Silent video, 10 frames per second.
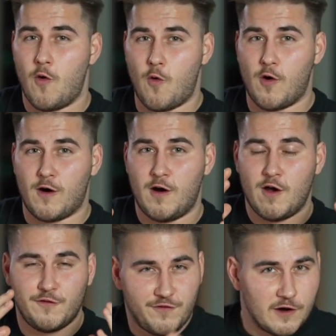
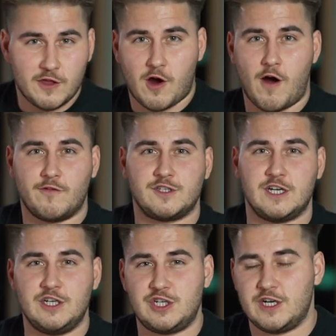or veer the
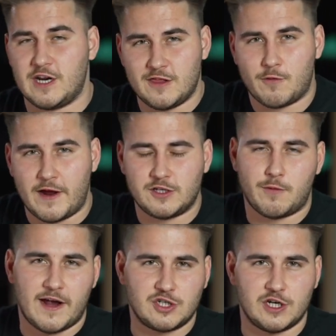conversation in the right
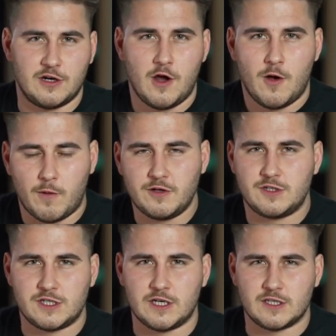direction when you
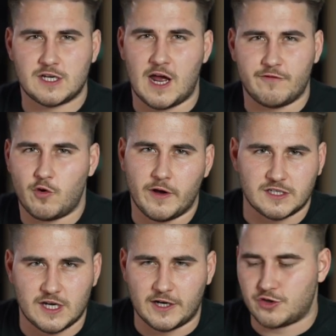see it's kind of going
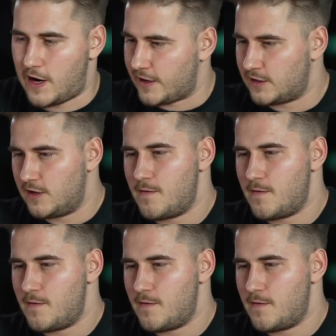sidetracked.